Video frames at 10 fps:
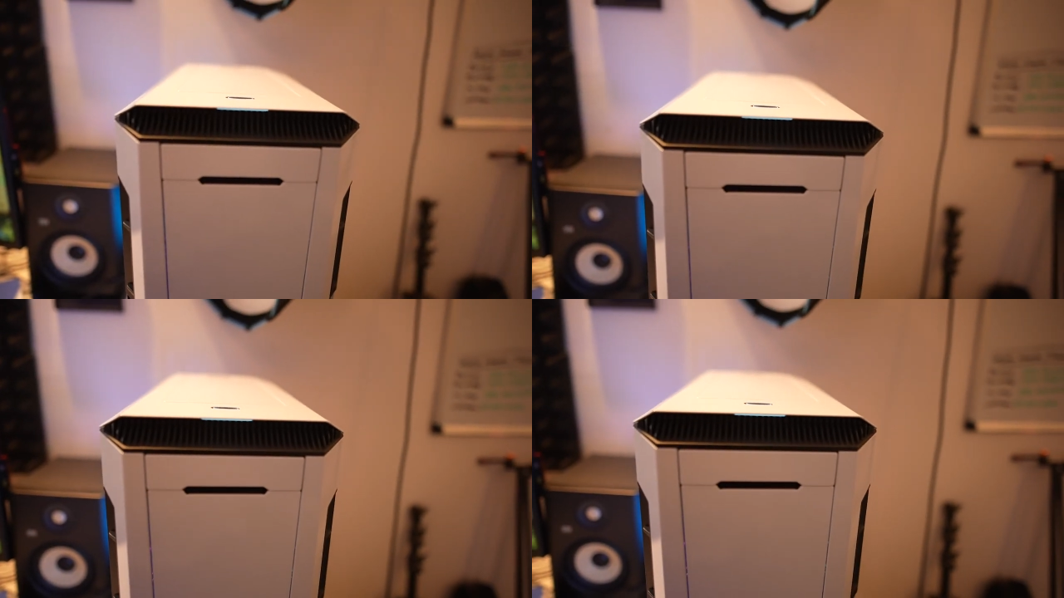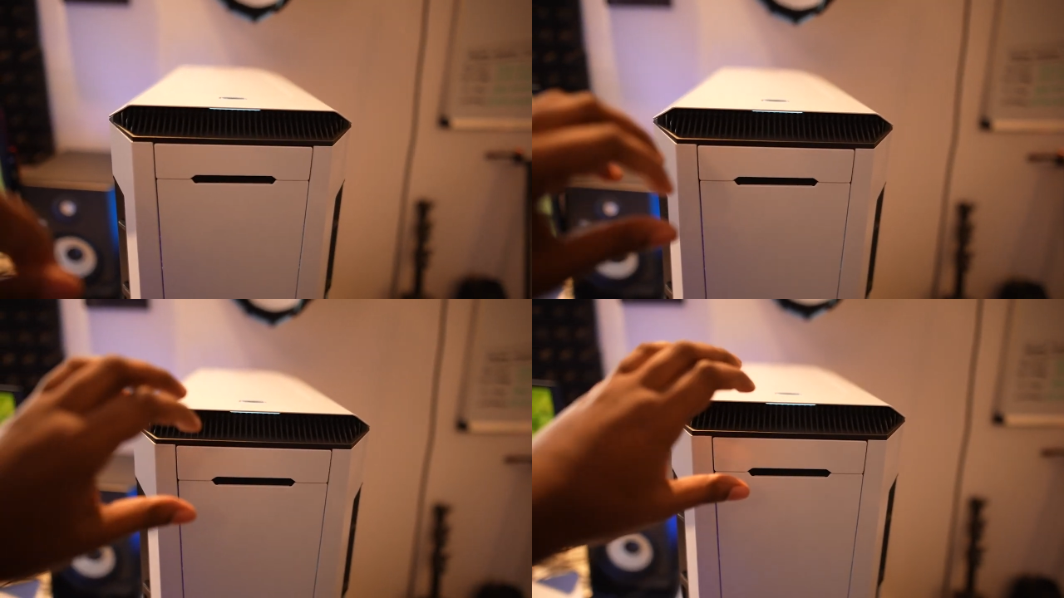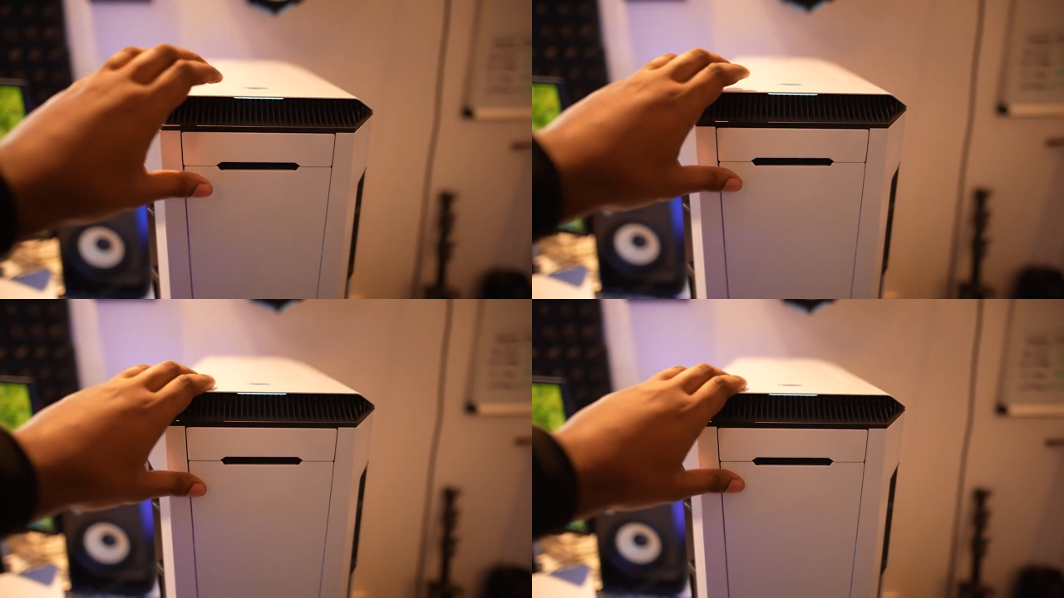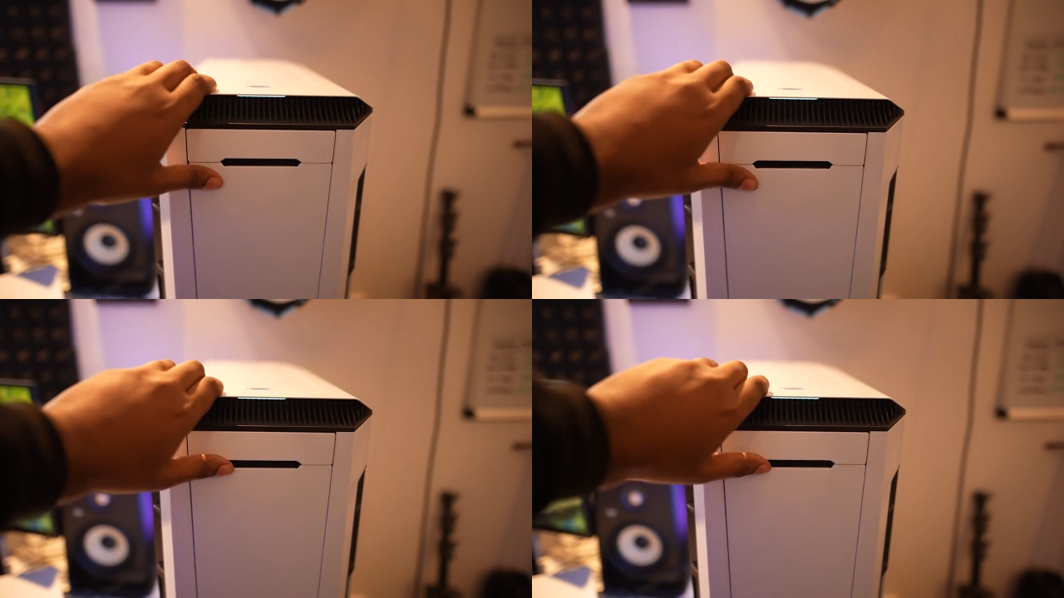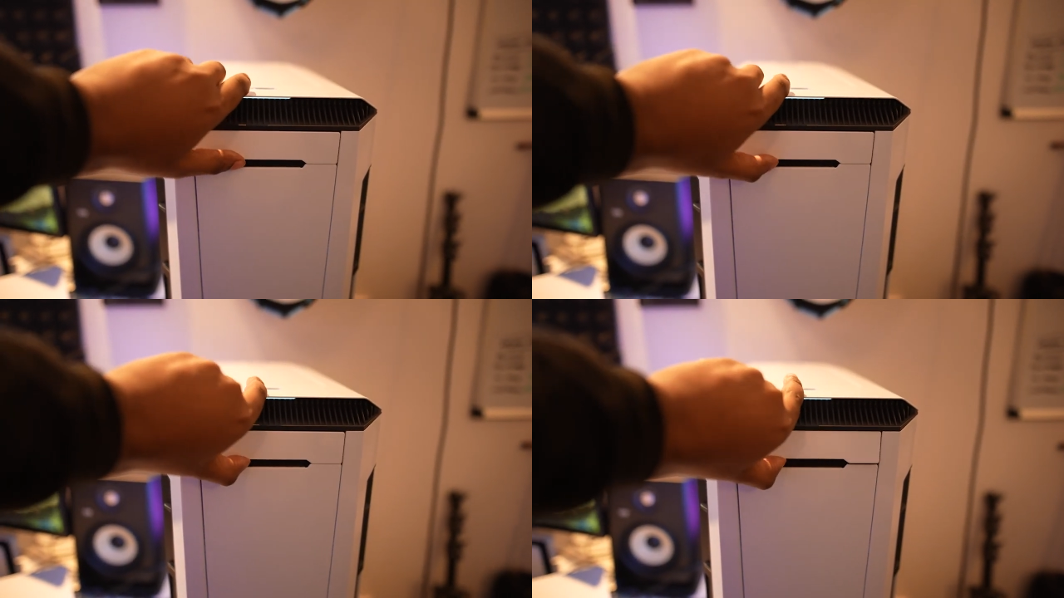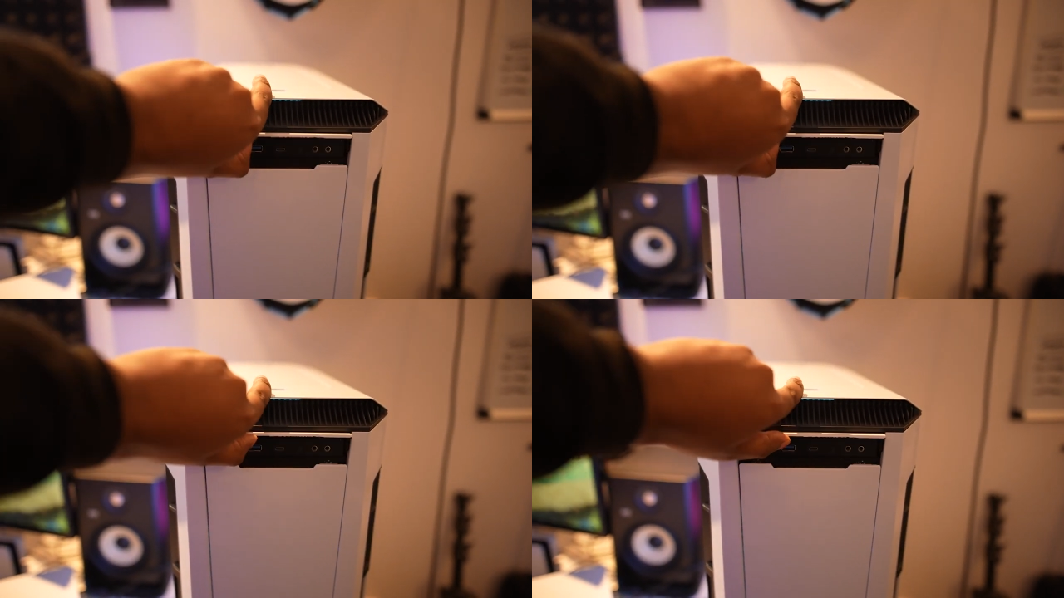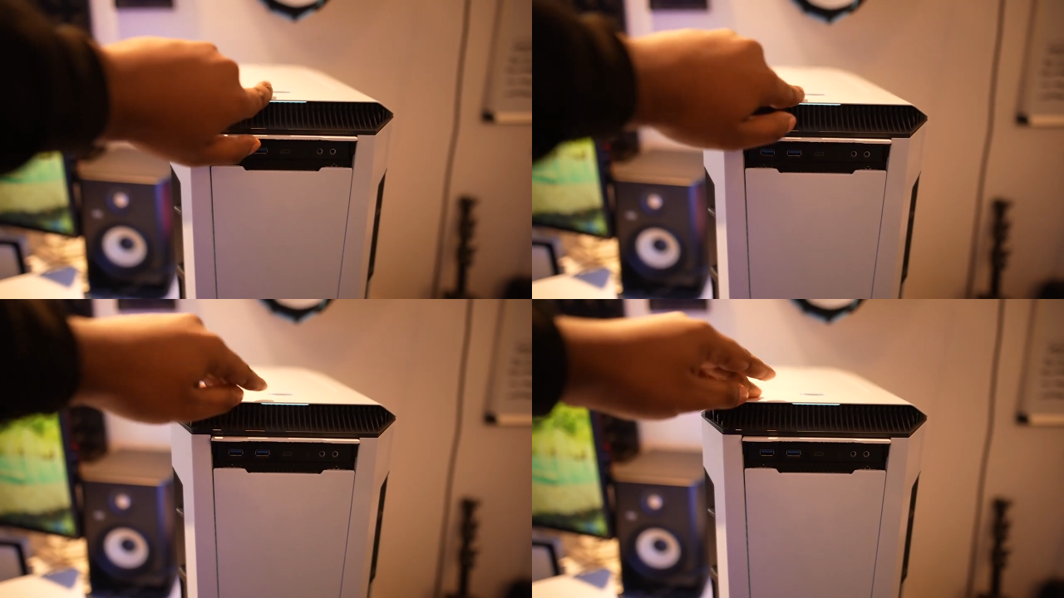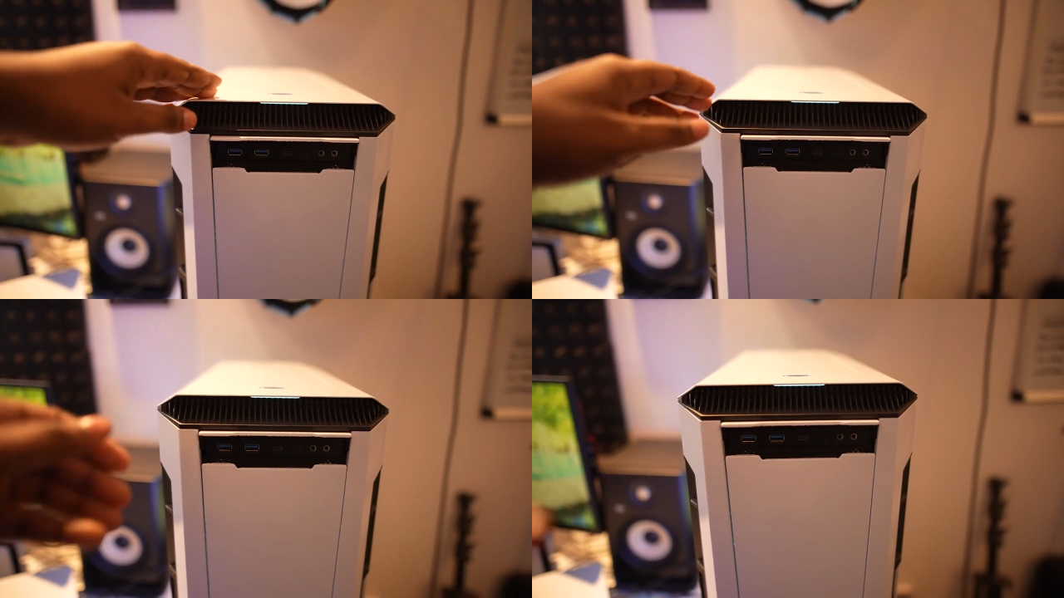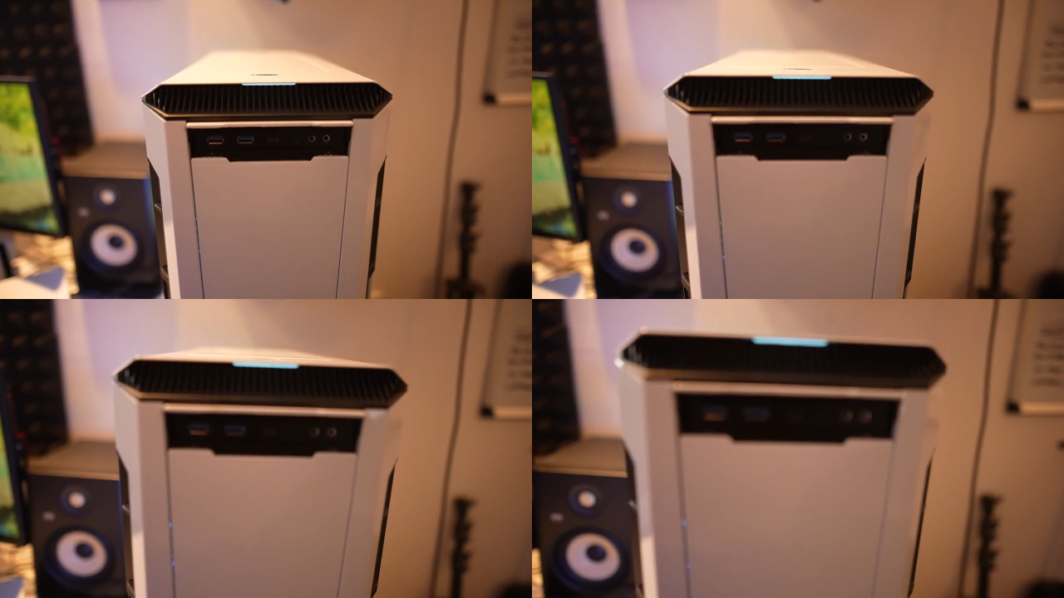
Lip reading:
[unreadable: no face in view]